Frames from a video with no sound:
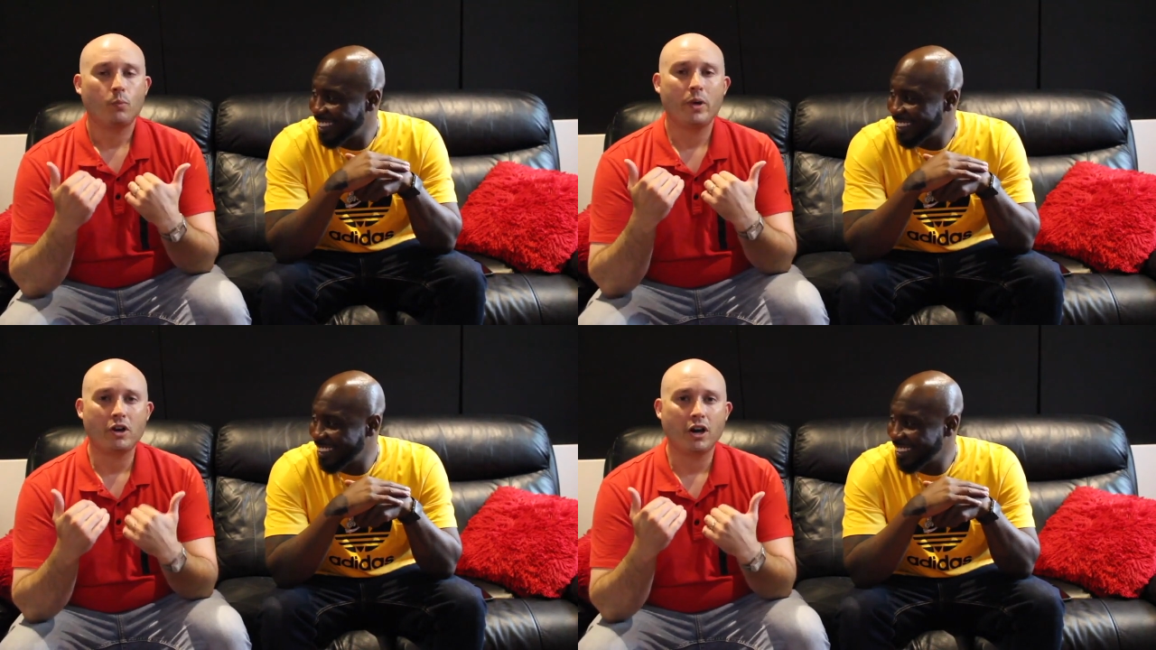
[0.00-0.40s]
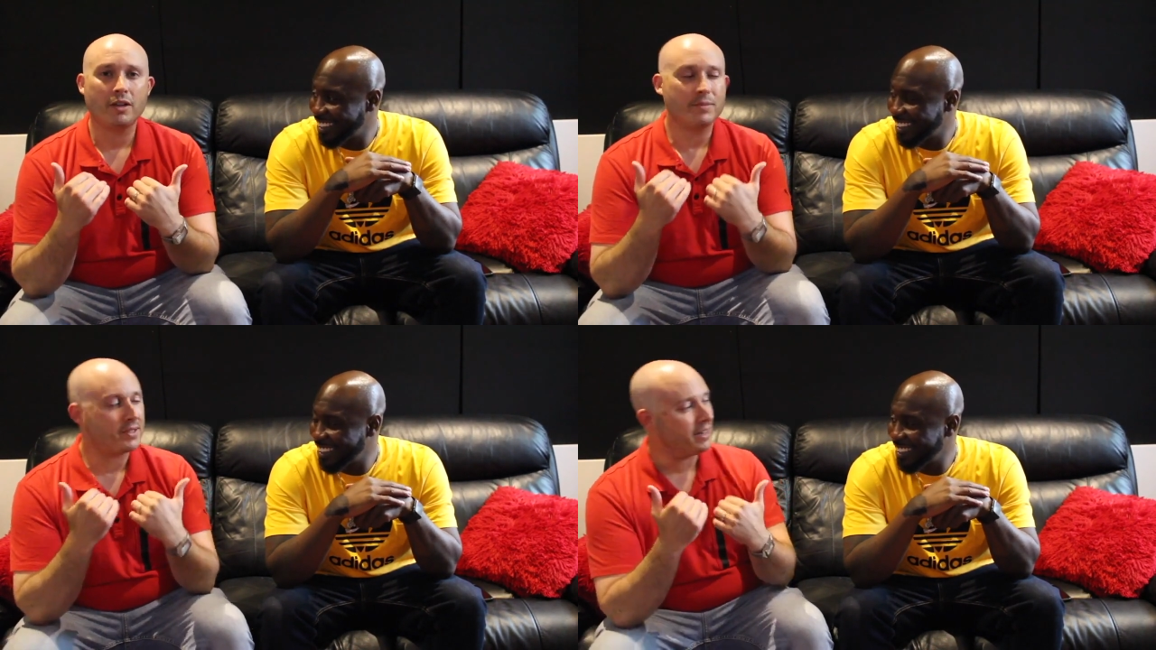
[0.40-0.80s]
Speaker 1: We
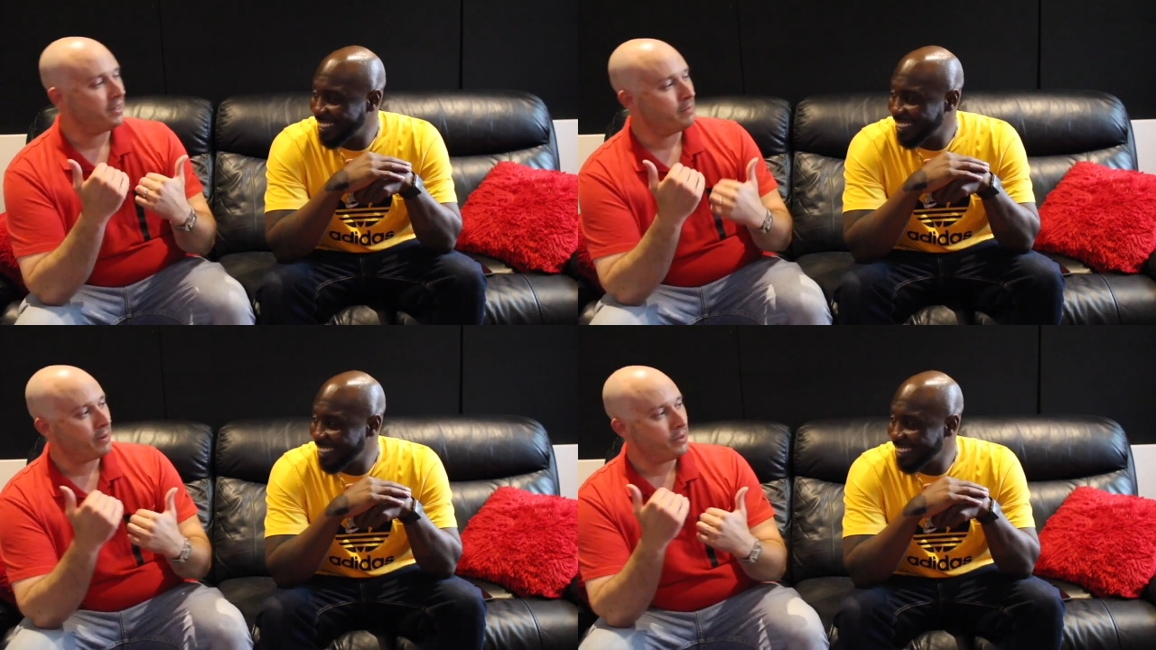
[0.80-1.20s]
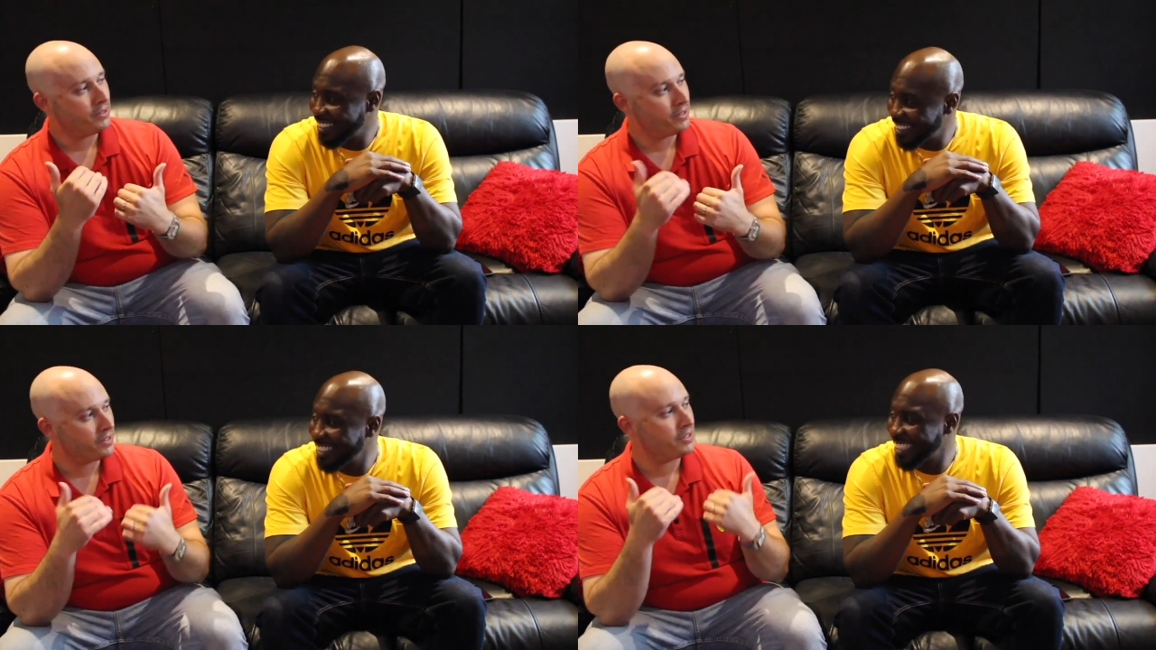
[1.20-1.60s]
call them scented
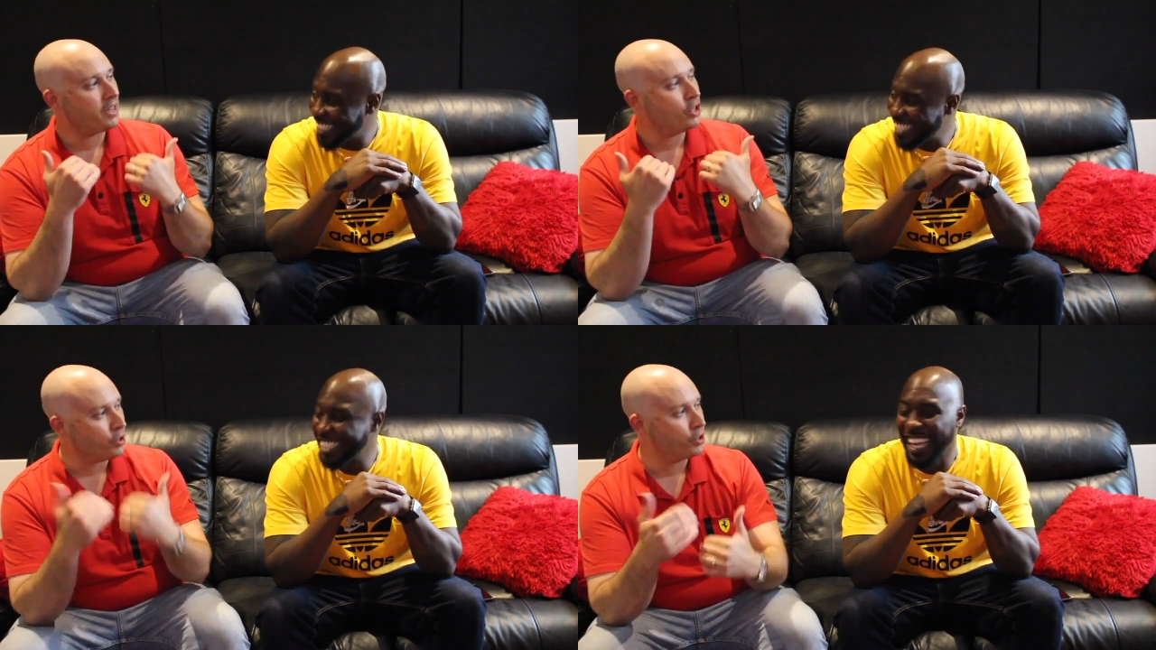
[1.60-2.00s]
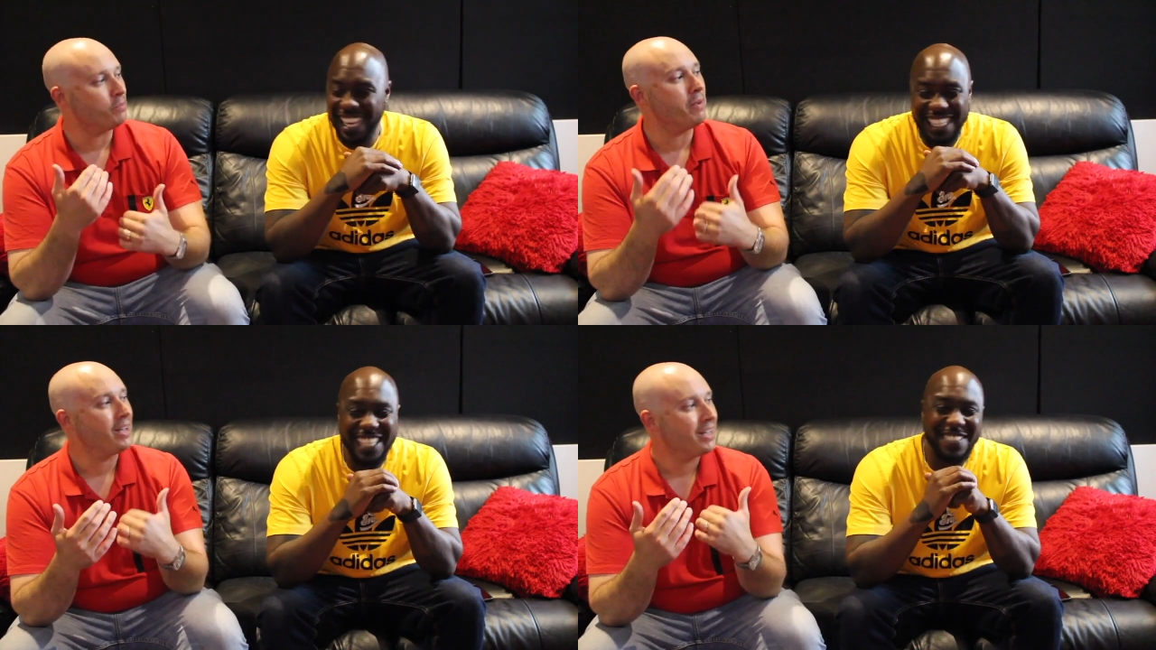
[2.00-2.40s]
memories. This is a huge
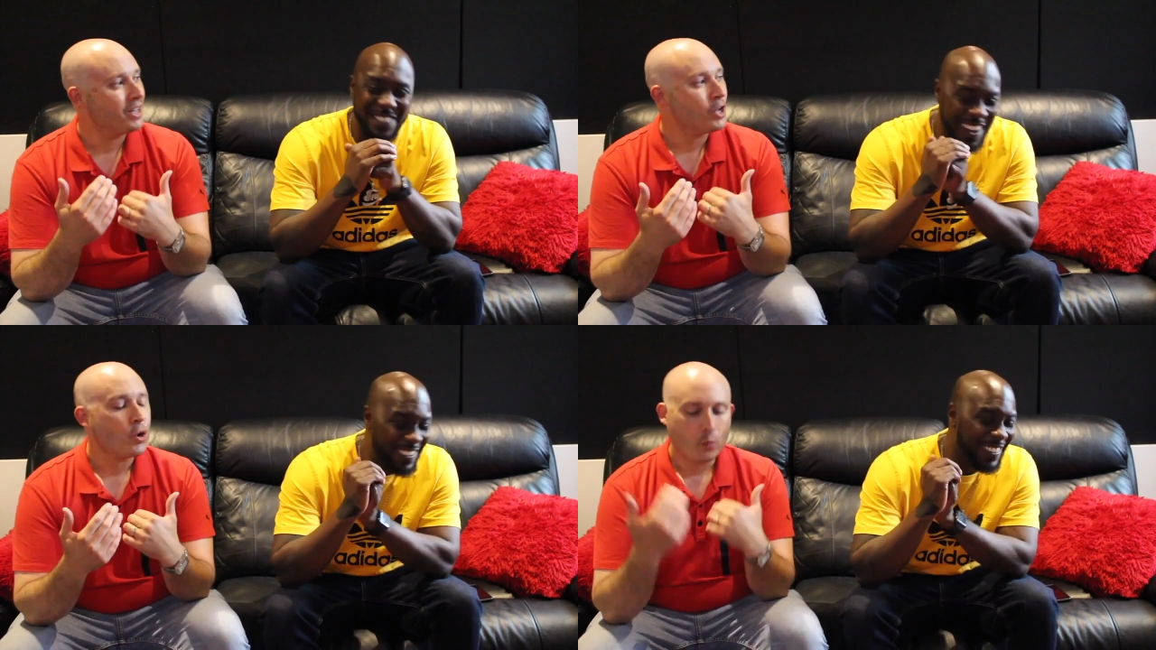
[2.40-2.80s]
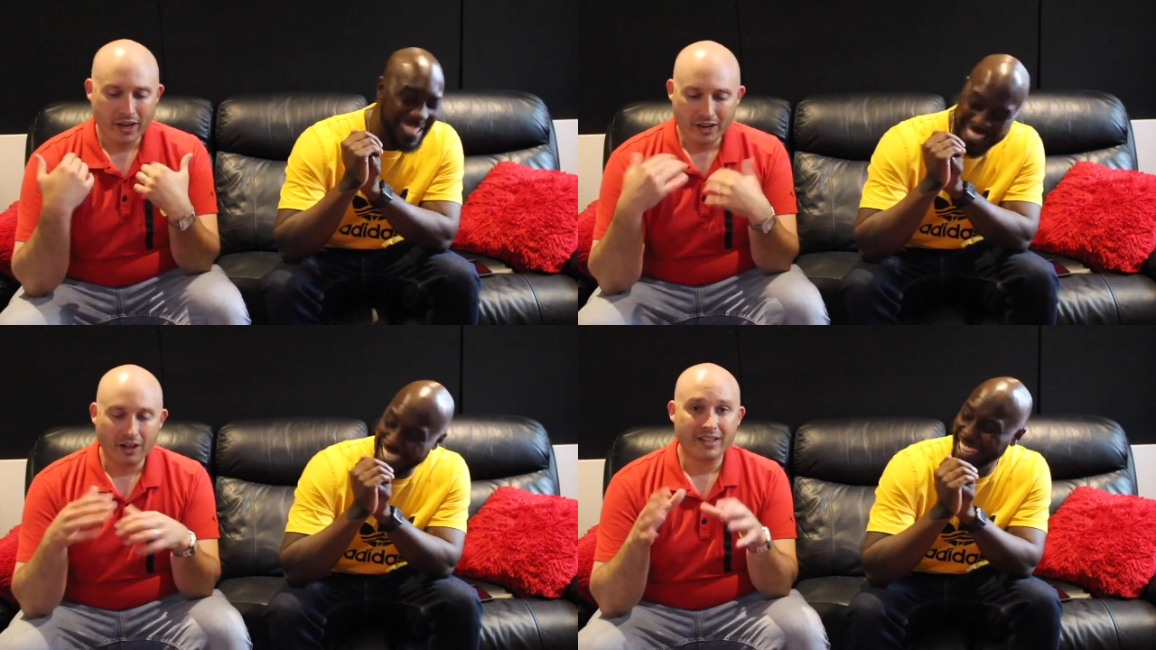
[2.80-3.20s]
scented
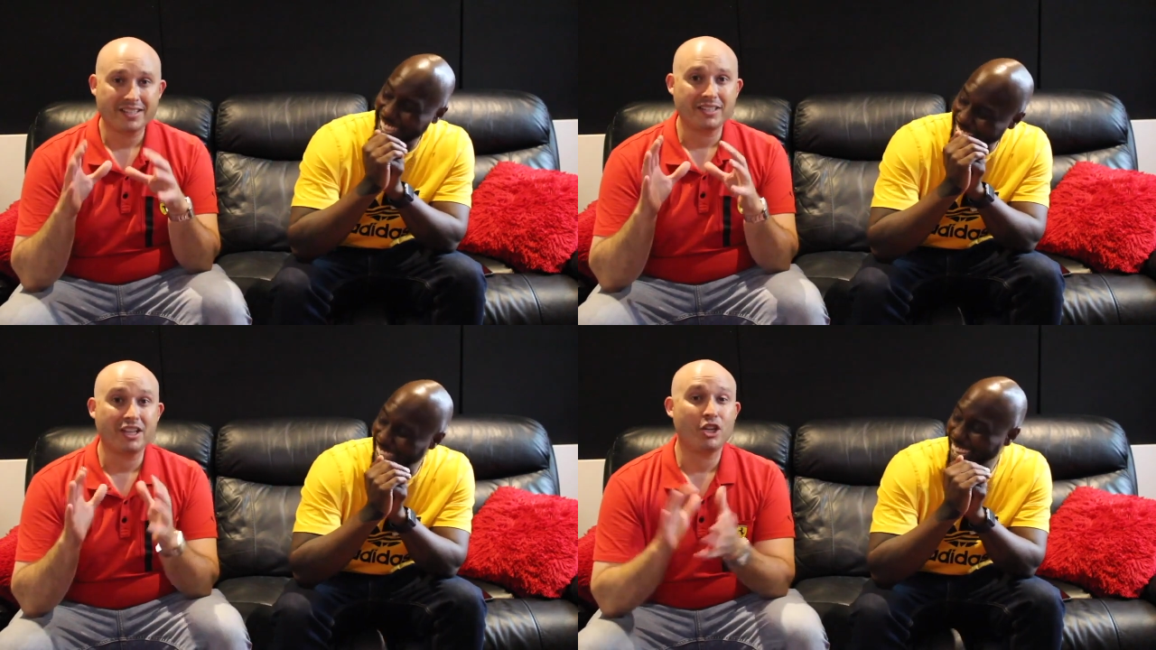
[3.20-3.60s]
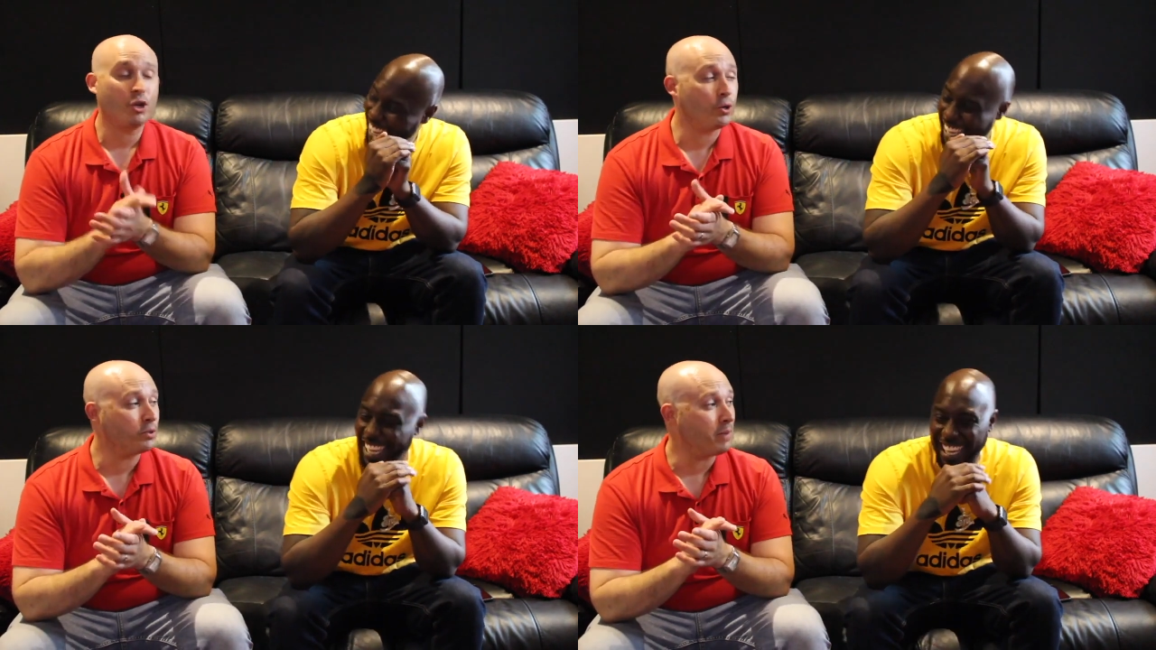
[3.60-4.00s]
memories. We call I this like is
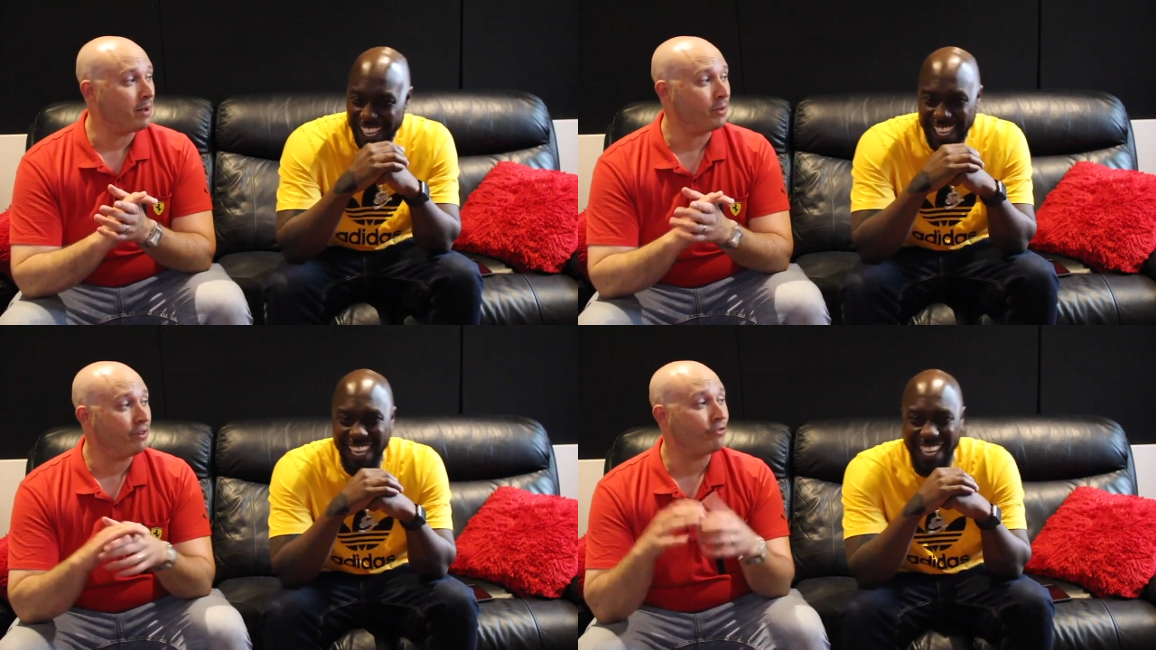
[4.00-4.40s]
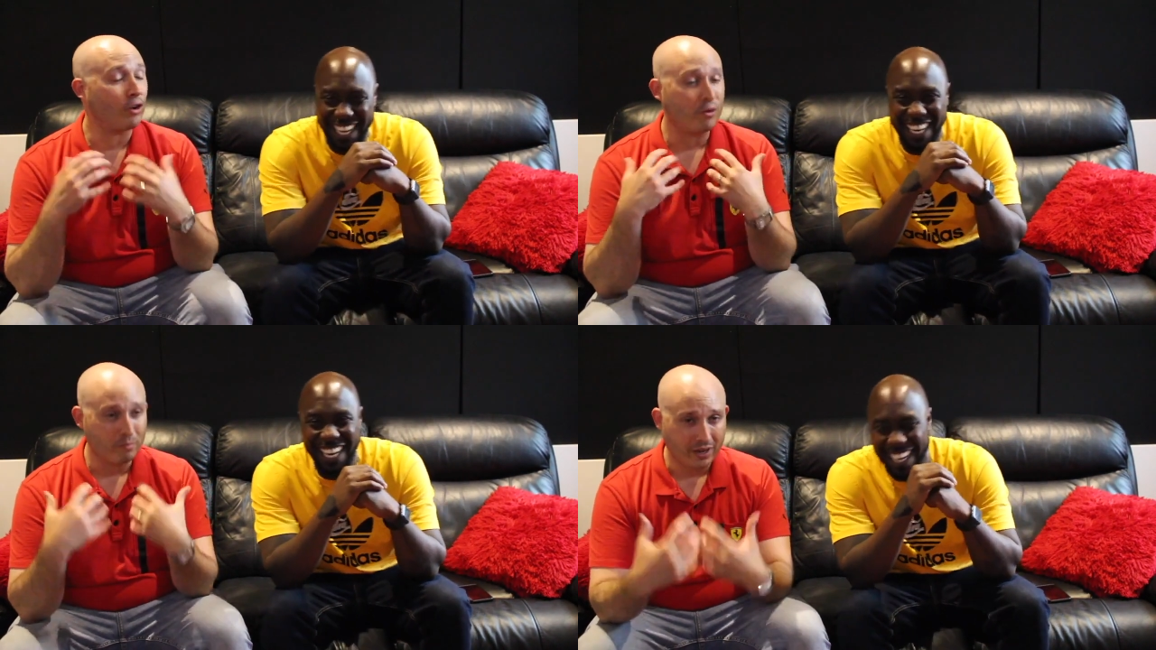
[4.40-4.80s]
that. a huge memory
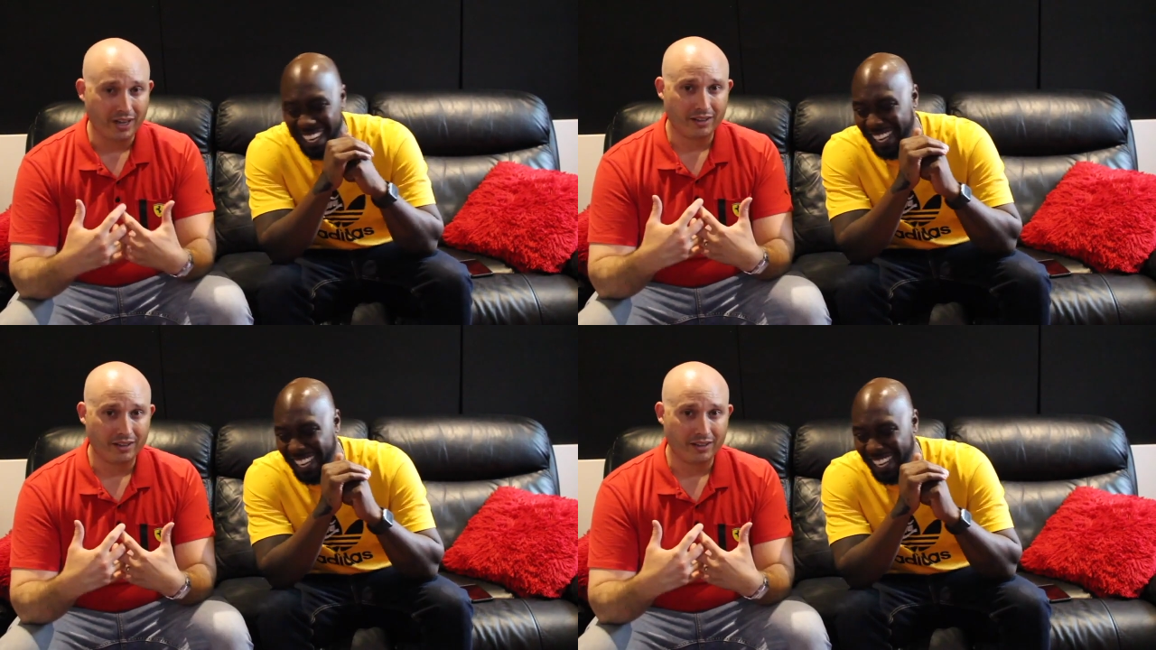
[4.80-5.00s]
for me.